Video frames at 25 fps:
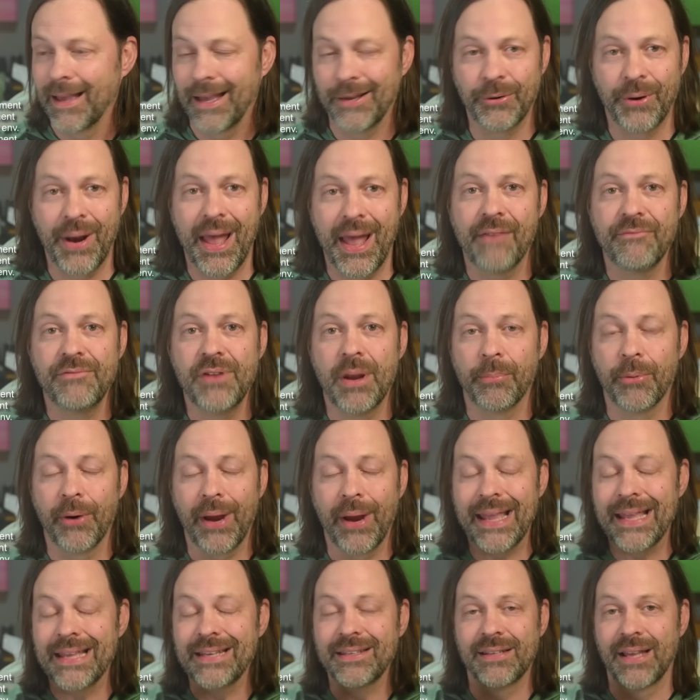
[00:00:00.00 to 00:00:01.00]
I don't have
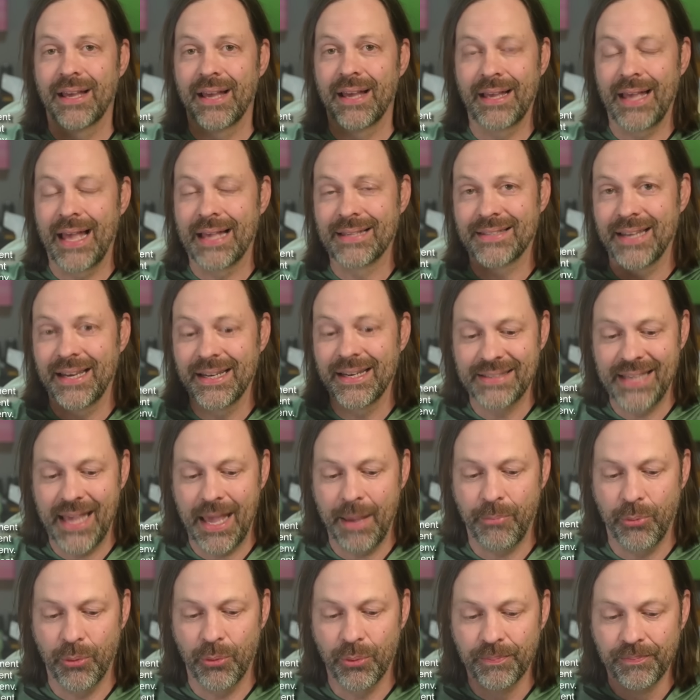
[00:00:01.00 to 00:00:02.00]
number eight uh, as an
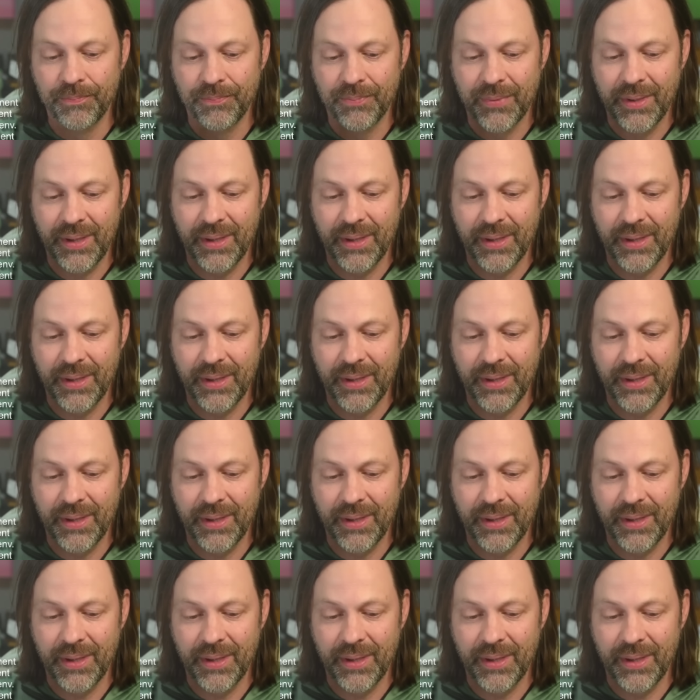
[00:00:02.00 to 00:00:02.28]
example.